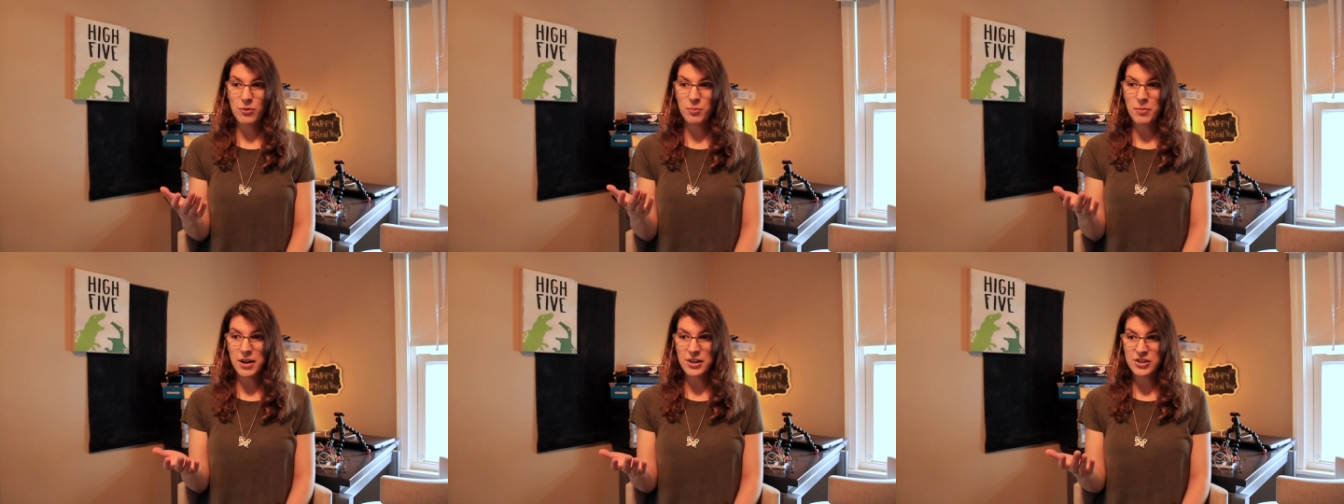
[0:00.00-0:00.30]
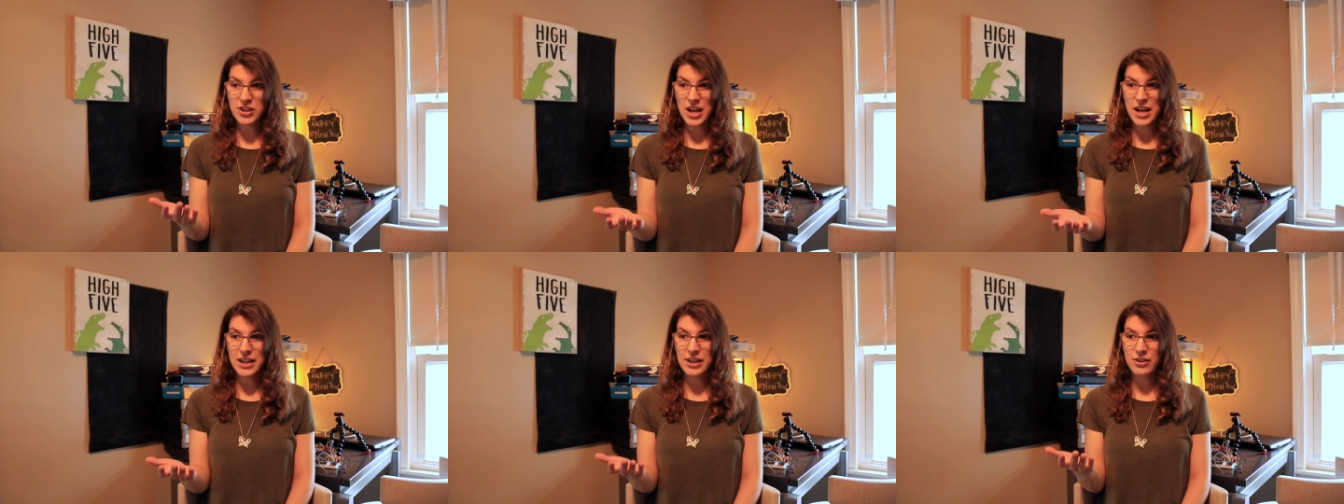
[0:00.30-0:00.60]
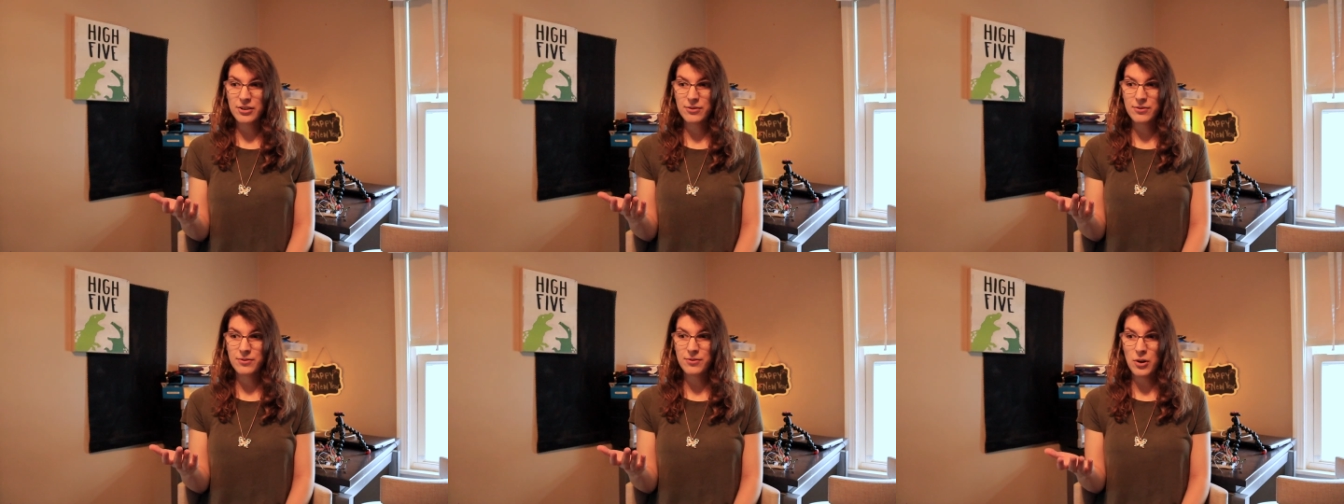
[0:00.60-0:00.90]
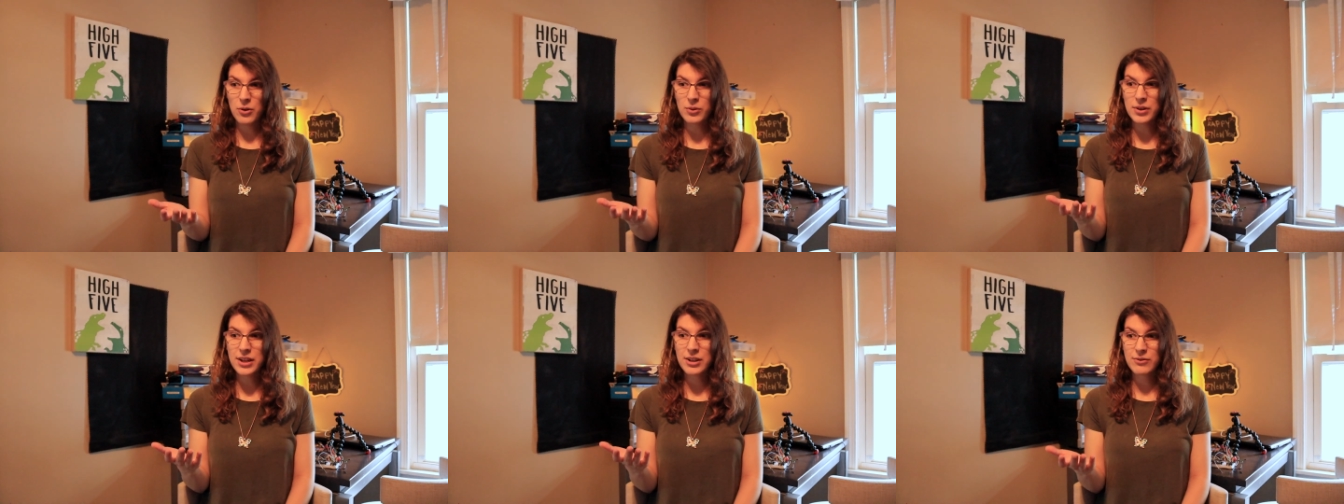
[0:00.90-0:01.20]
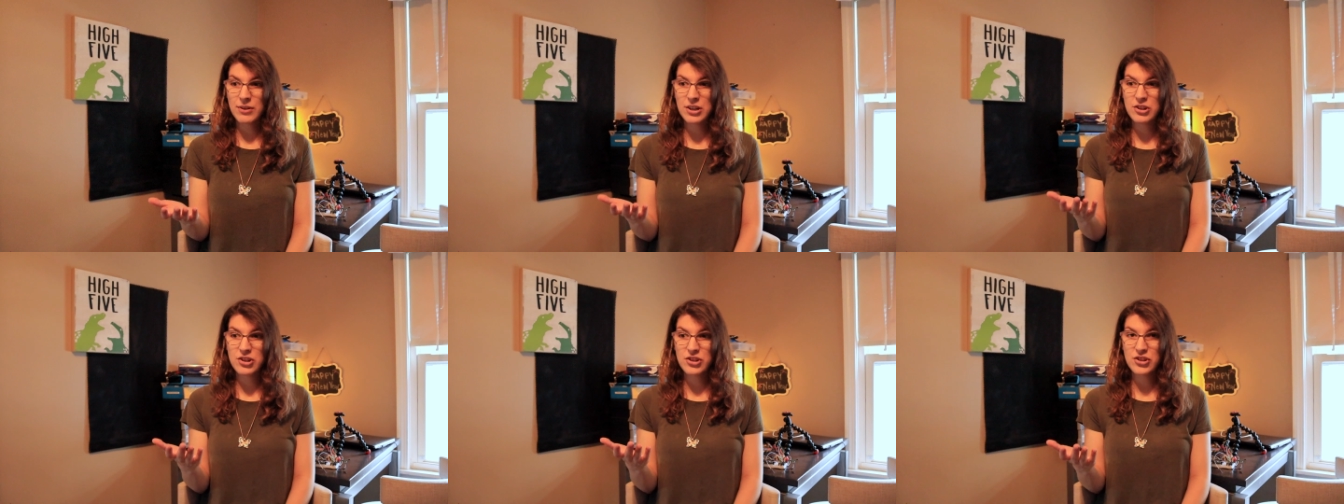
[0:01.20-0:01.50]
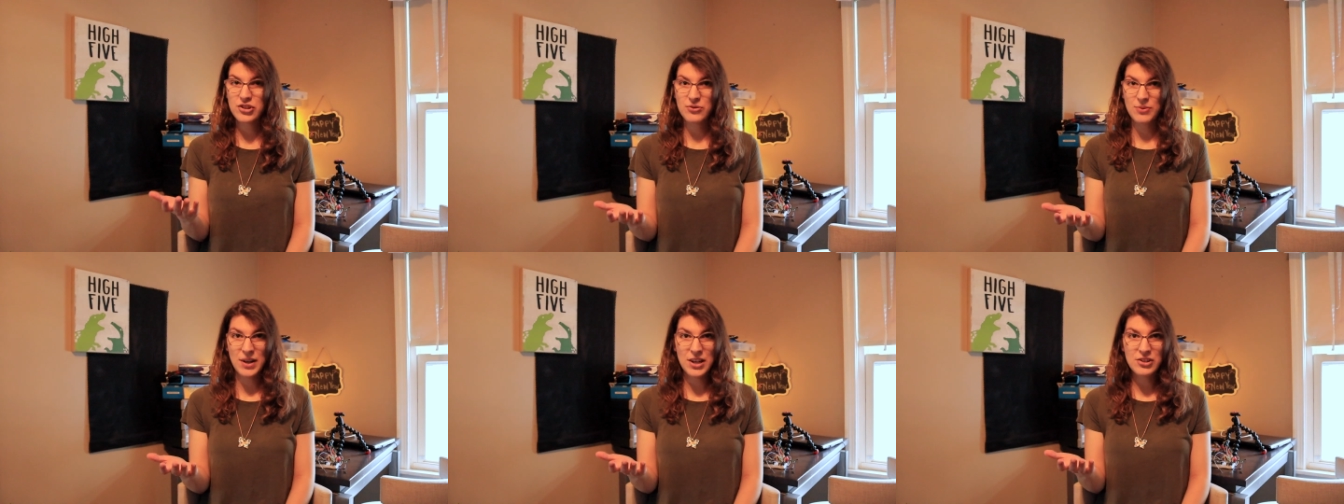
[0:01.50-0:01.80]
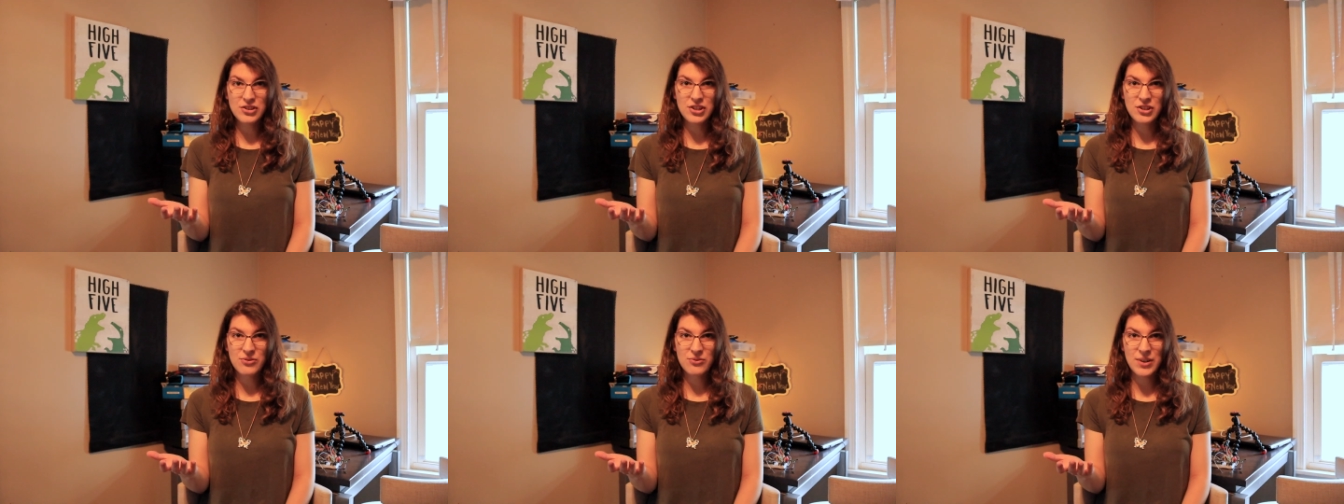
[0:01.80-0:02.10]
a much higher voting
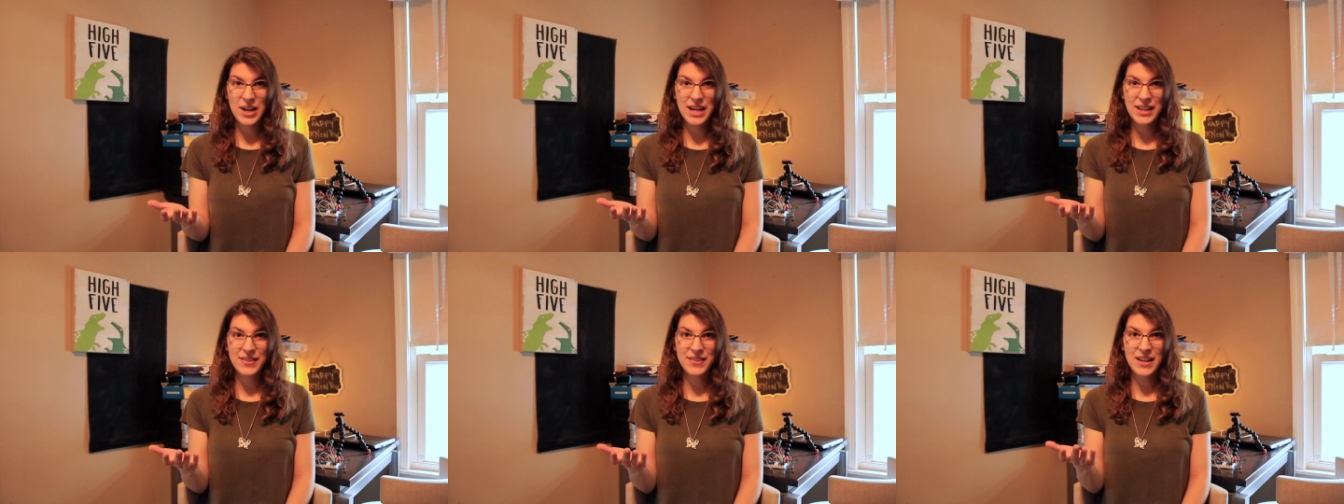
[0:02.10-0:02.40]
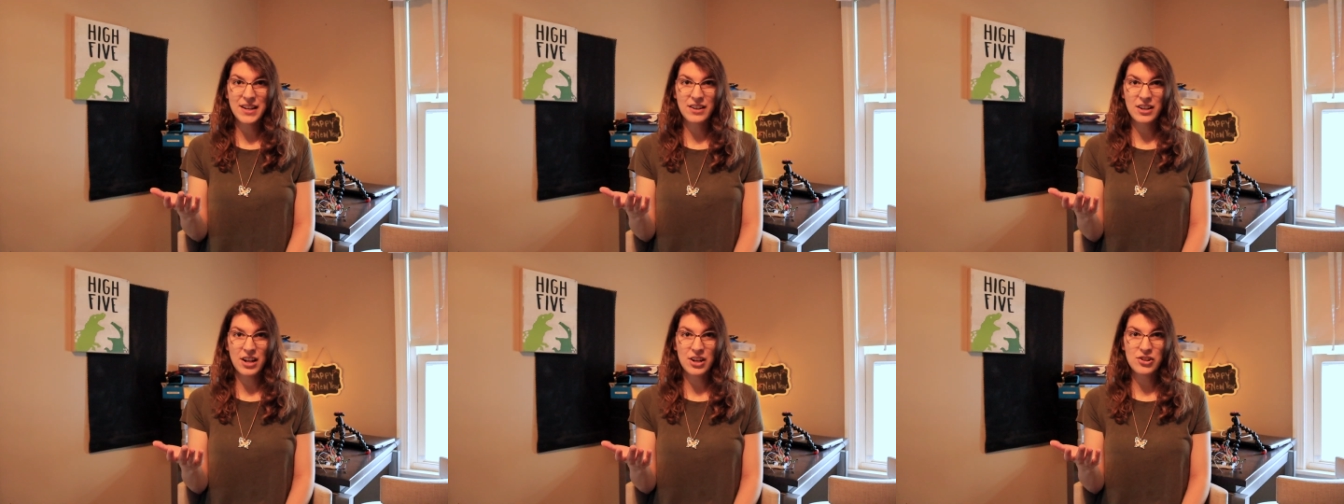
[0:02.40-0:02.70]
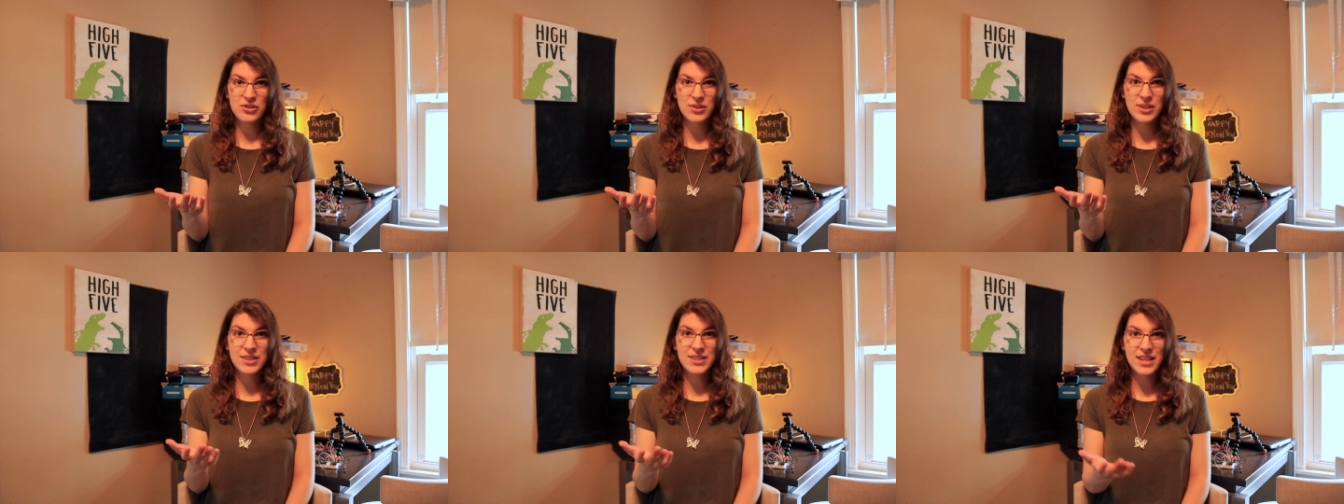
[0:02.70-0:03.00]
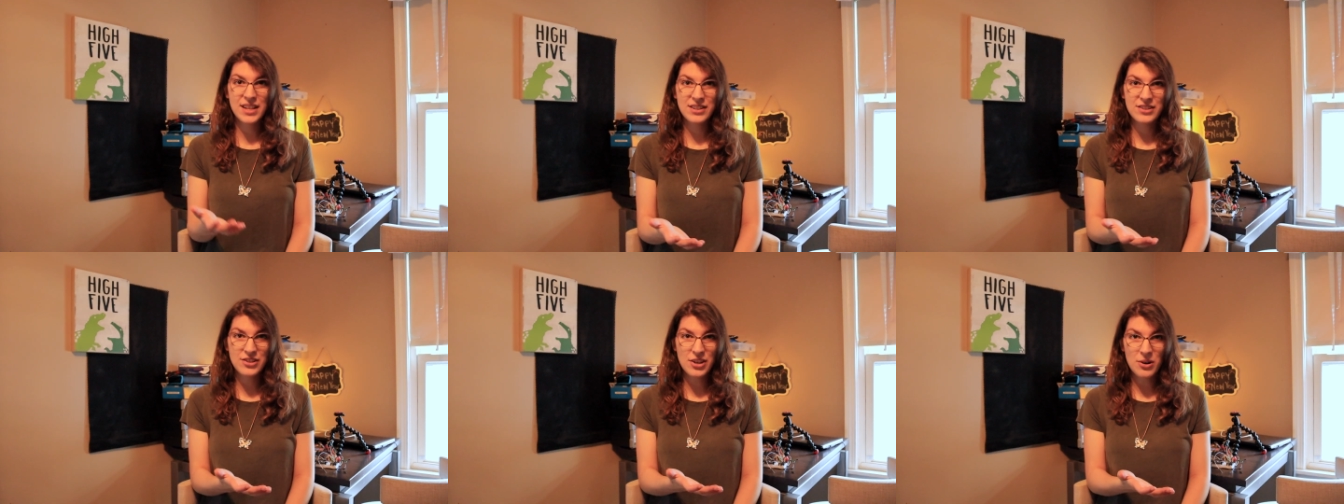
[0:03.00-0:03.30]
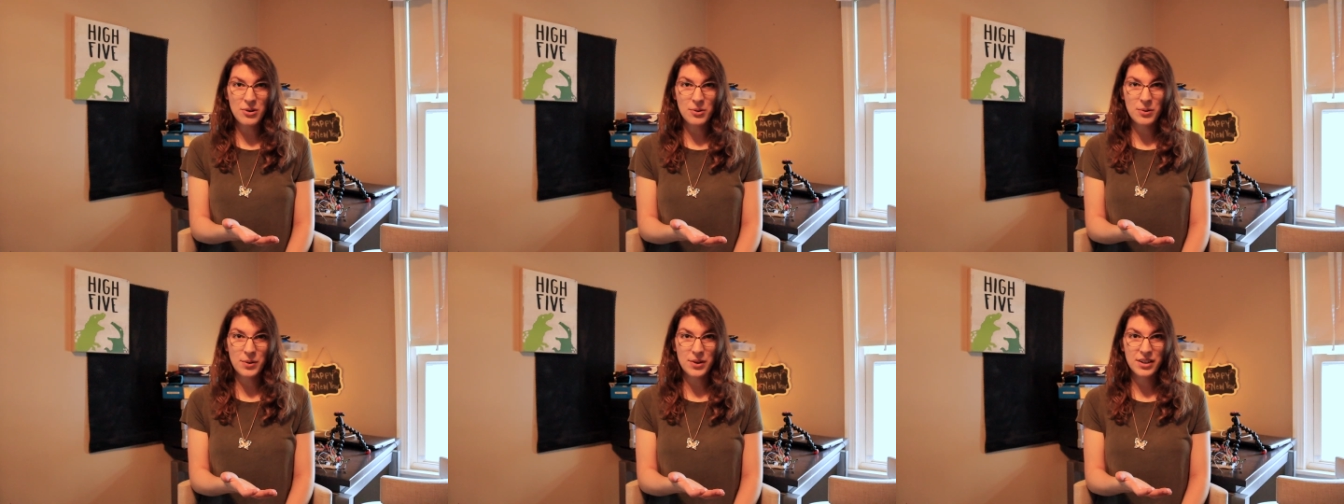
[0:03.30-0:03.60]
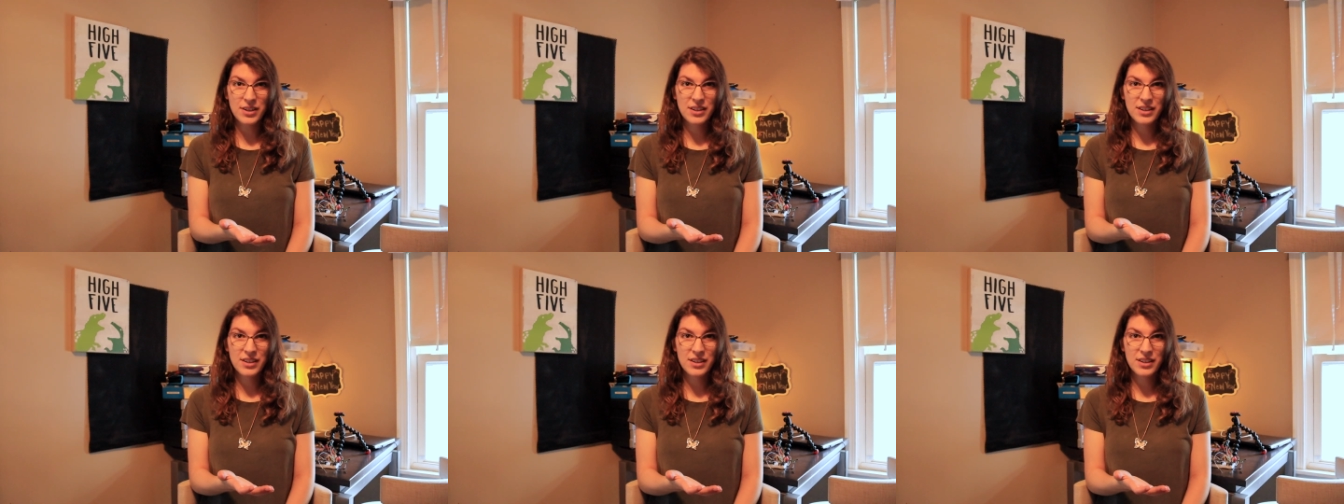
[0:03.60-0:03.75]
registration rate than countries that don't.